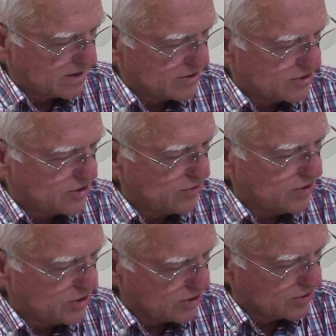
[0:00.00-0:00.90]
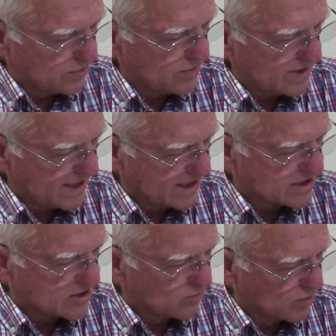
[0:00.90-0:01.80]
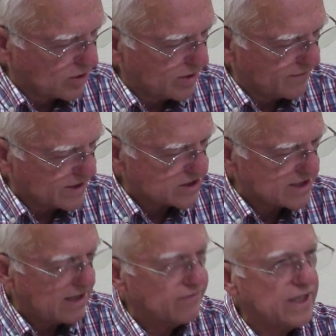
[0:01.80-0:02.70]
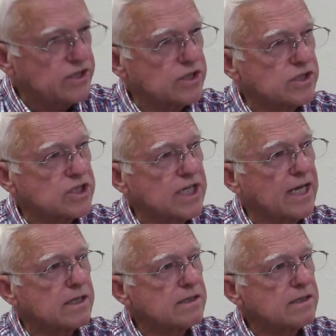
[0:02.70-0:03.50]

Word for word: to you is the word of this salvation sent.